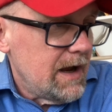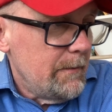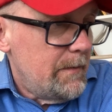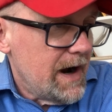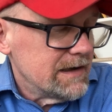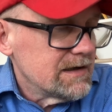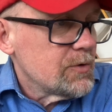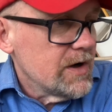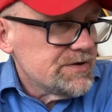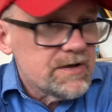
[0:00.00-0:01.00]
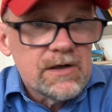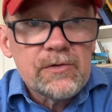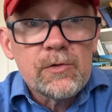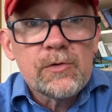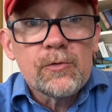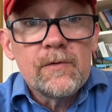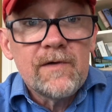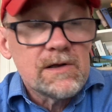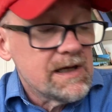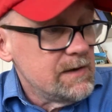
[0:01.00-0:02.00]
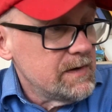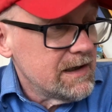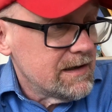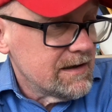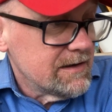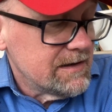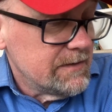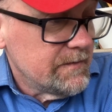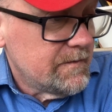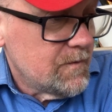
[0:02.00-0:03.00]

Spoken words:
But the question is, was Grunwald keeping an eye on him